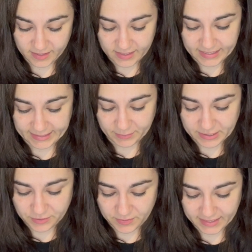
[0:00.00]
So I
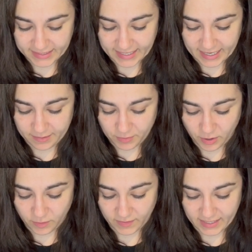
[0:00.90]
do the same
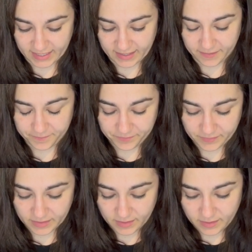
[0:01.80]
over here.
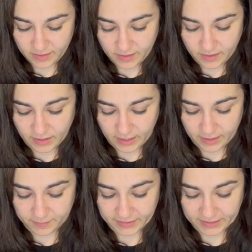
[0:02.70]

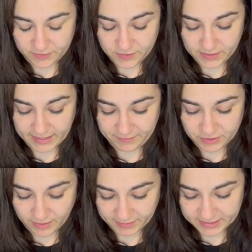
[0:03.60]
So 7
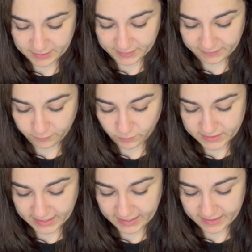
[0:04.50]
times 2 is
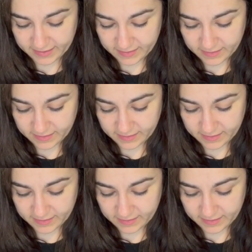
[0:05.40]
14.